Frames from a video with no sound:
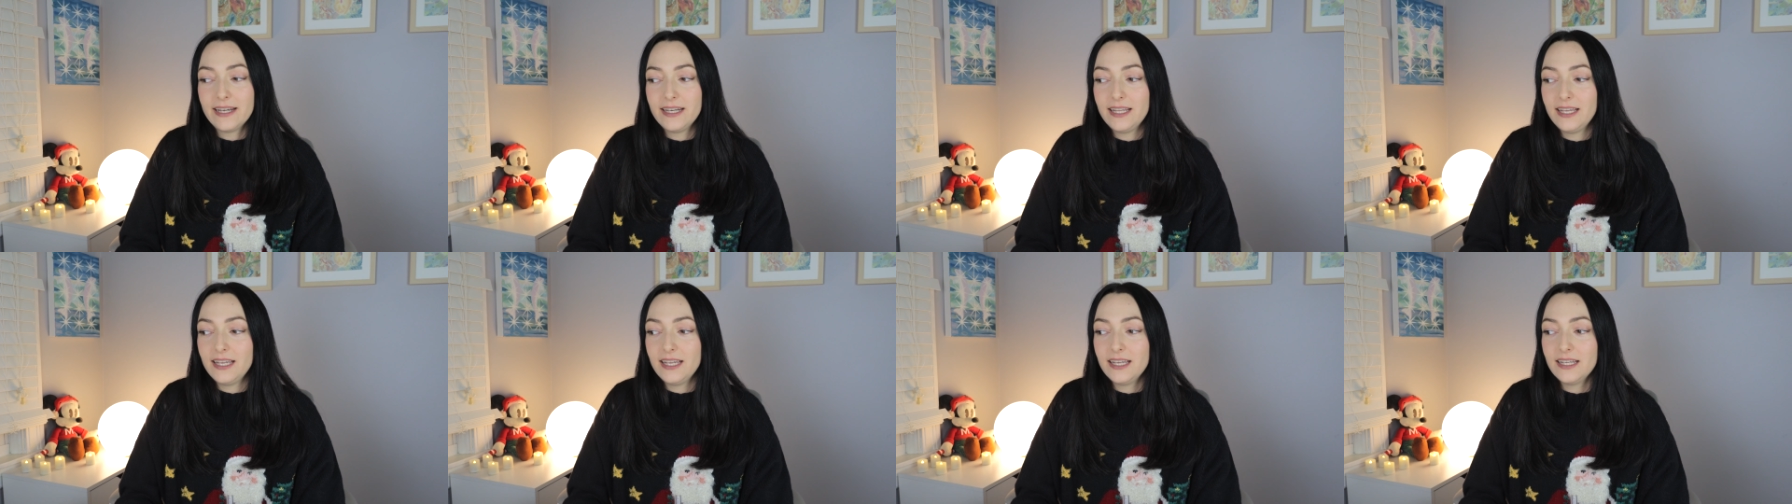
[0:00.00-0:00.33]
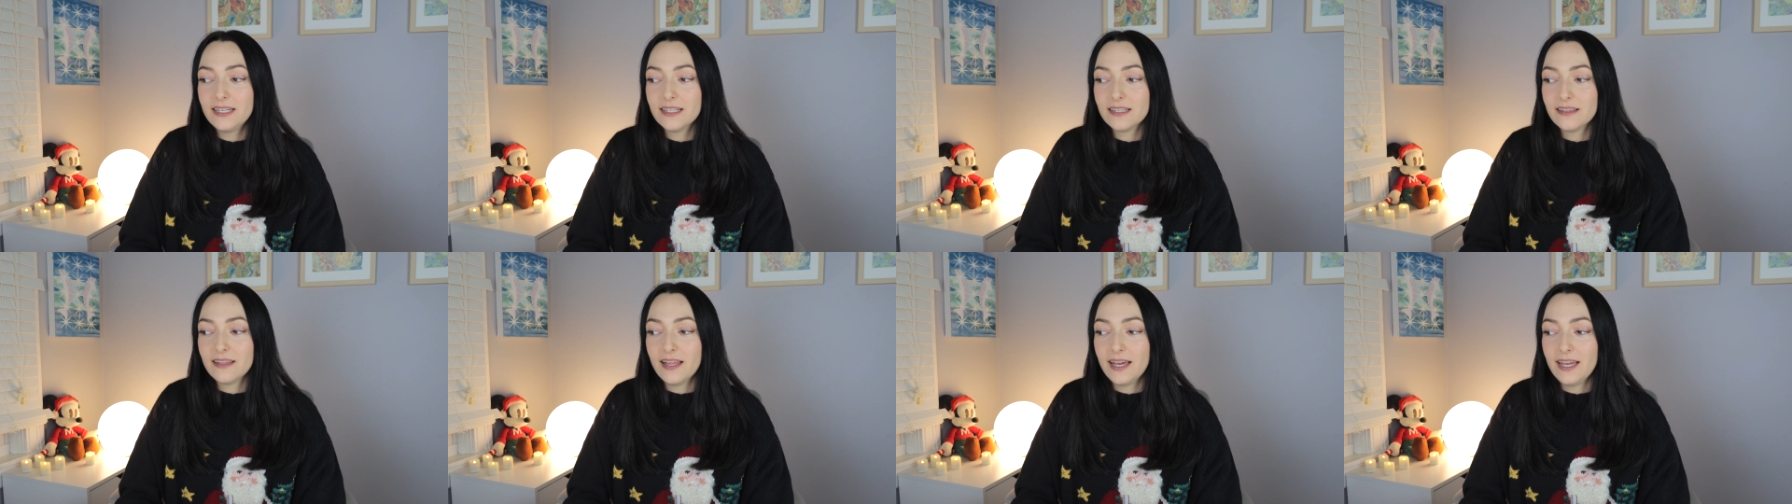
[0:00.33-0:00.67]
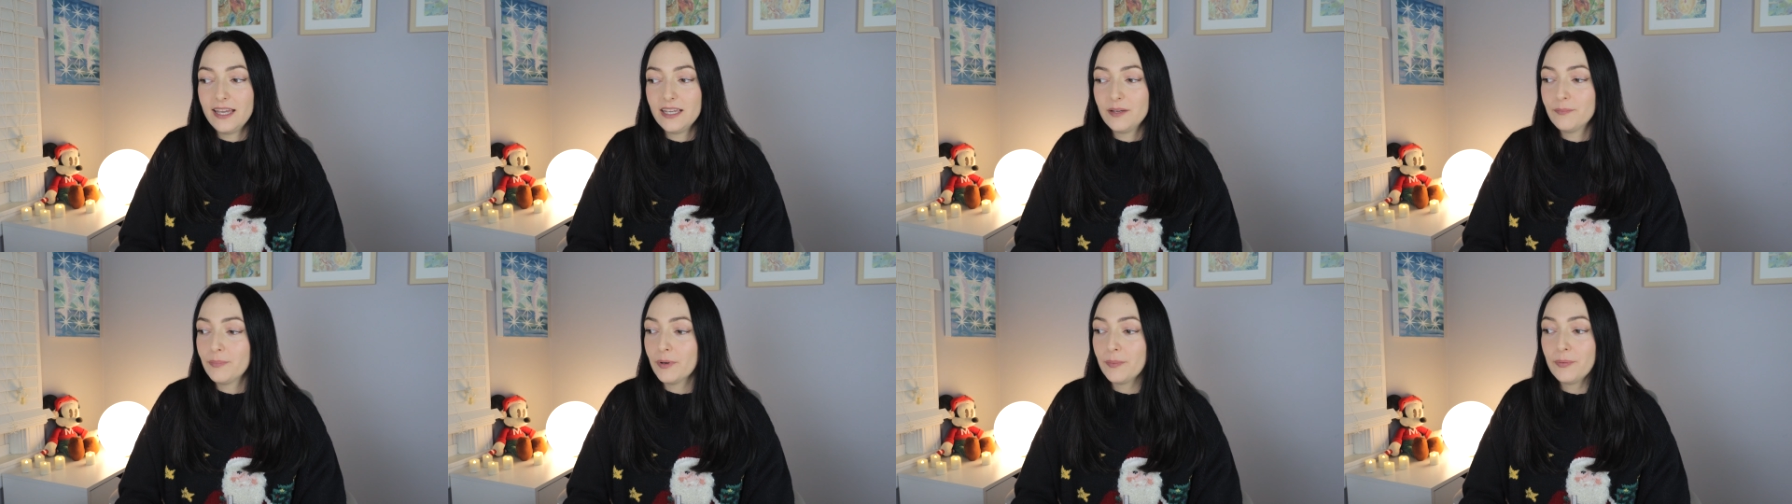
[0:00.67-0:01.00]
need
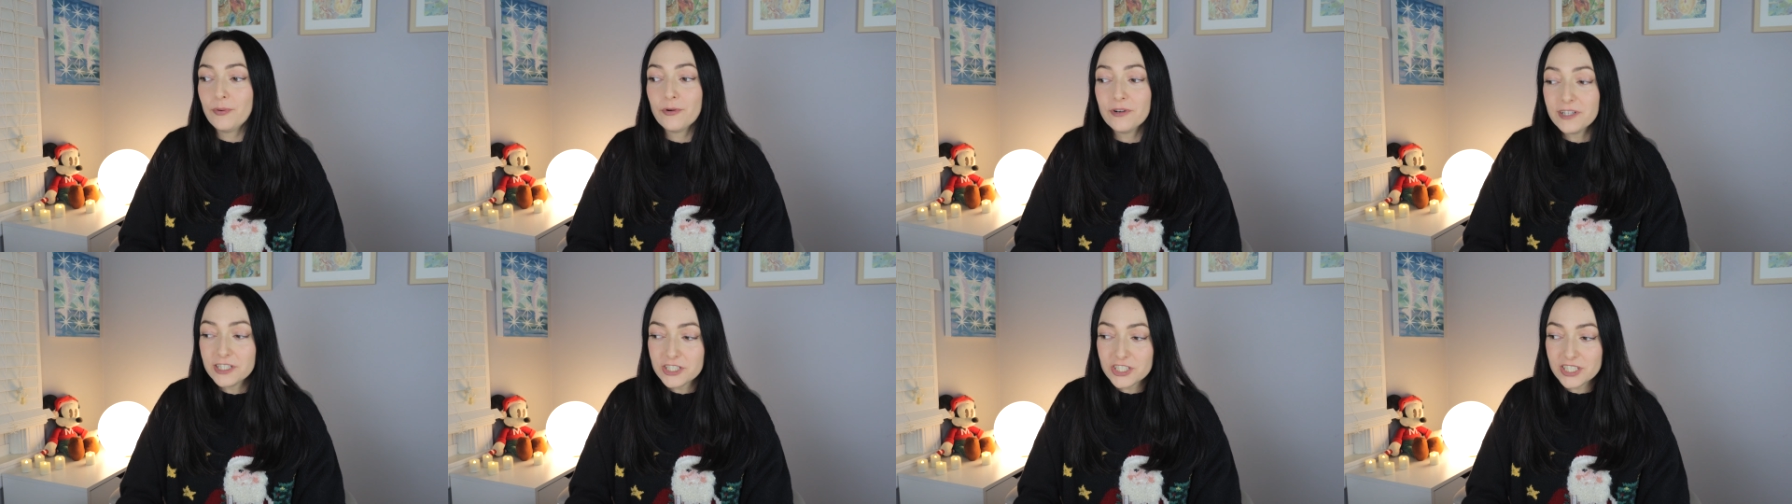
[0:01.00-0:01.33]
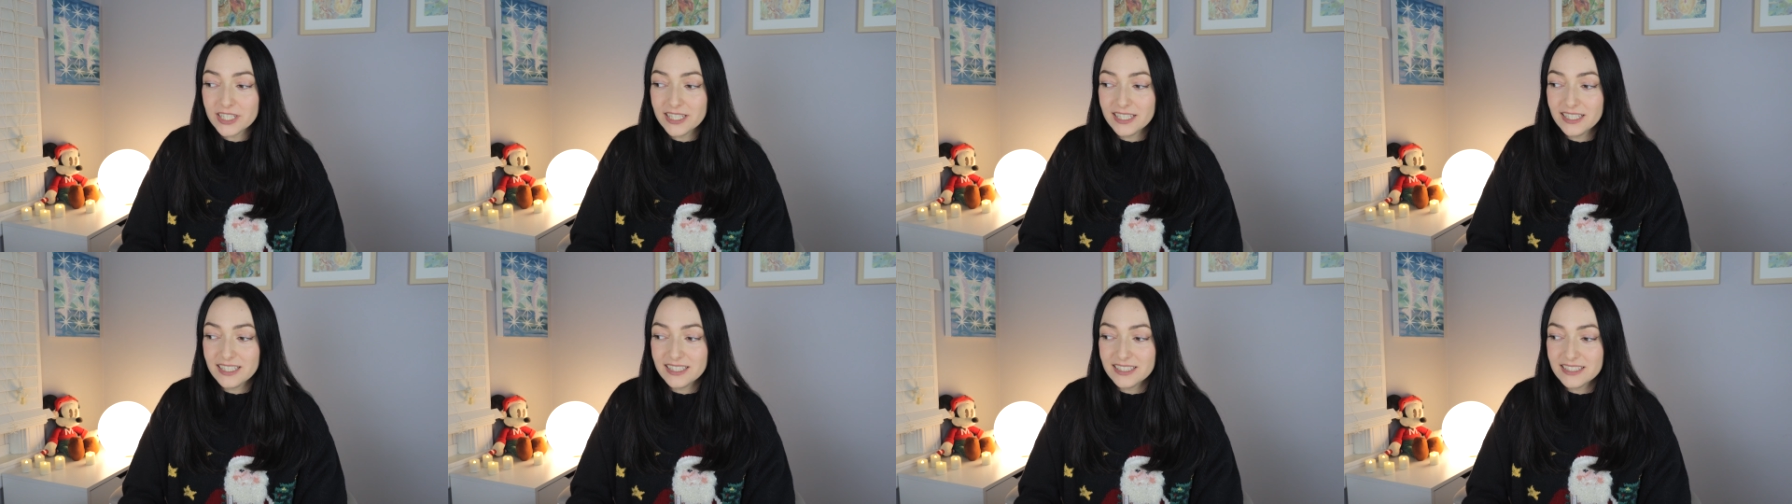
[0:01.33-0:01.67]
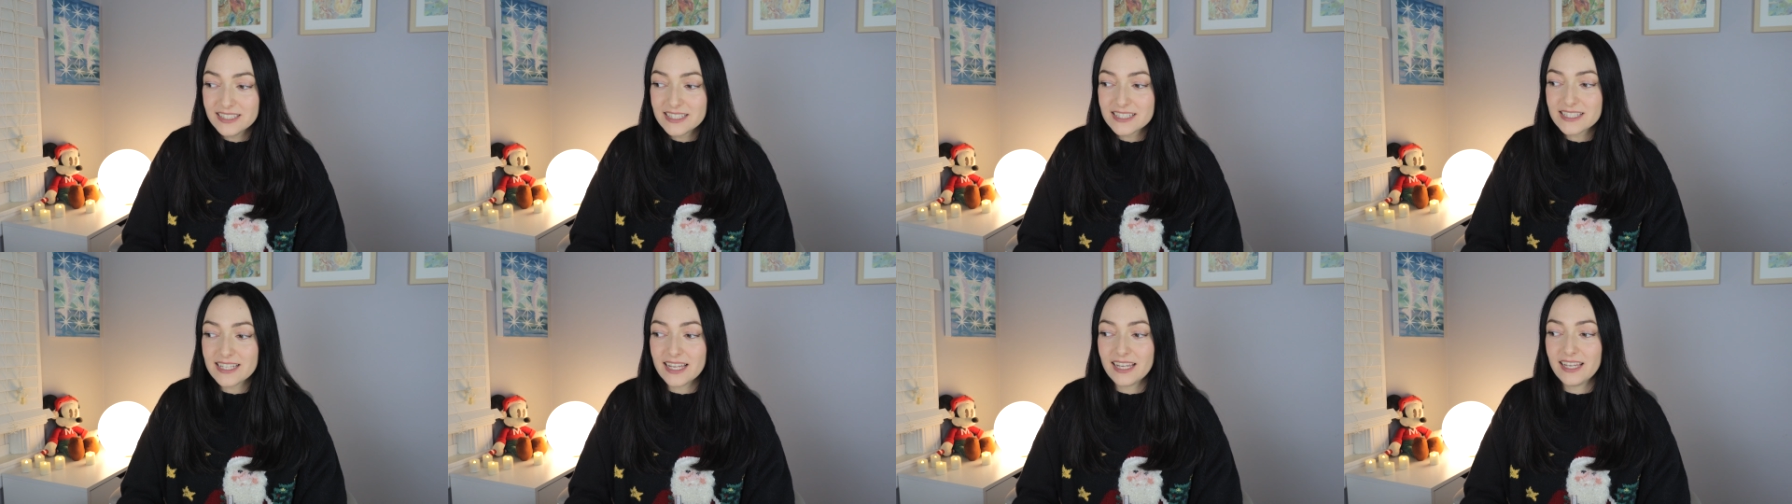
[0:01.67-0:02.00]
like proportions